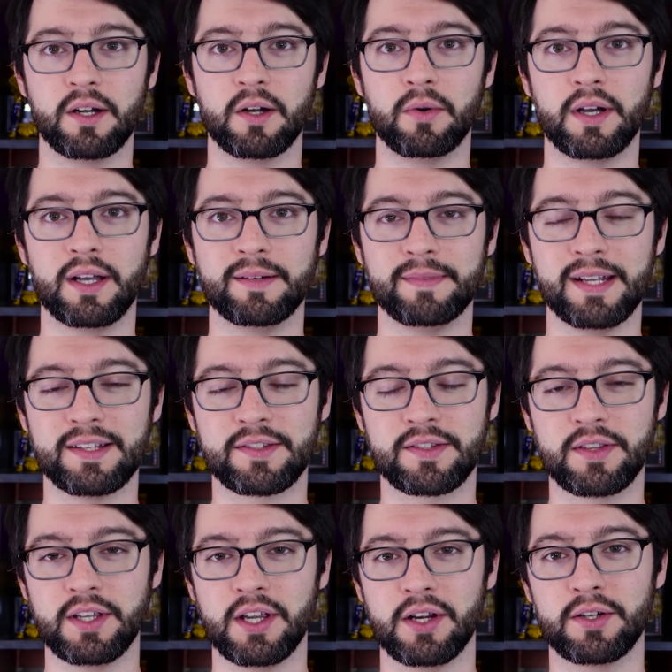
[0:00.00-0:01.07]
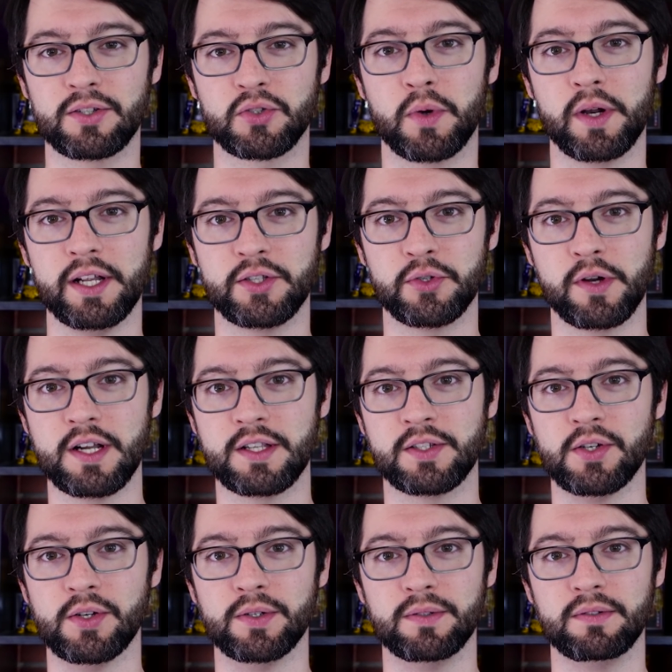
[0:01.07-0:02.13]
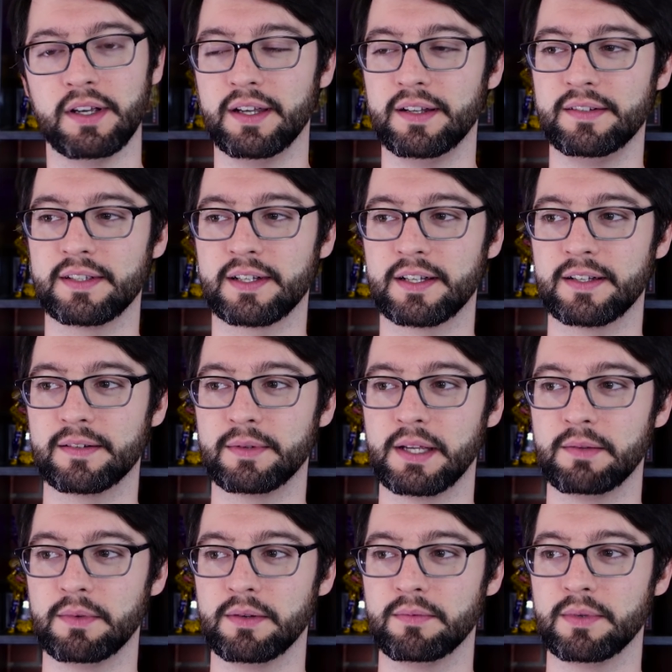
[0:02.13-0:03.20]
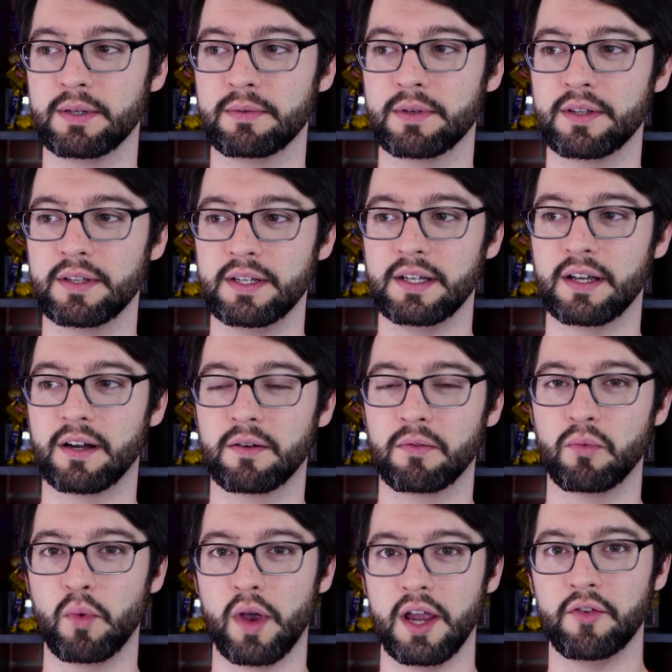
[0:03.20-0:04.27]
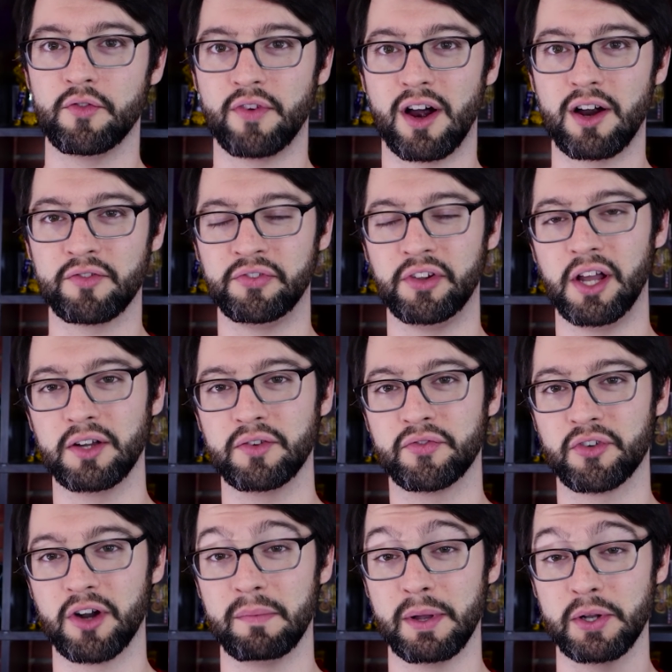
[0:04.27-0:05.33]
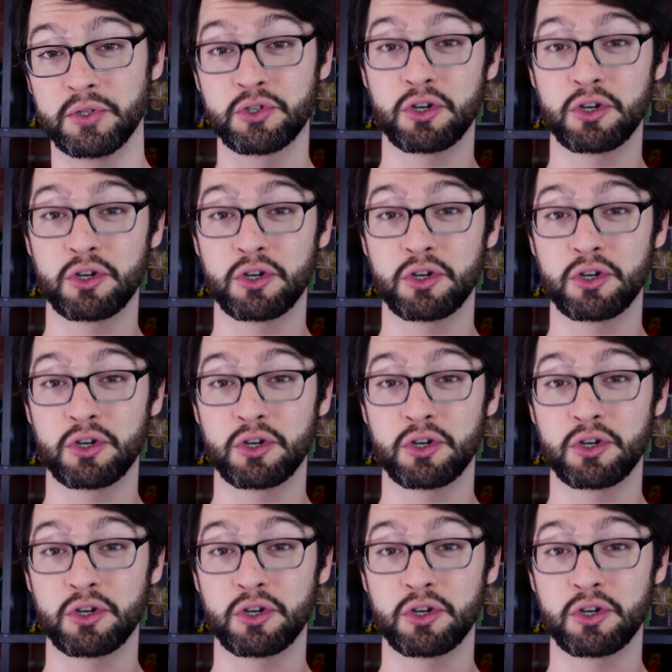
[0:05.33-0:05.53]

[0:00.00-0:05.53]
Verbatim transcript: you know what? It's the year 2022 and uh, we, we, we really are way far flung from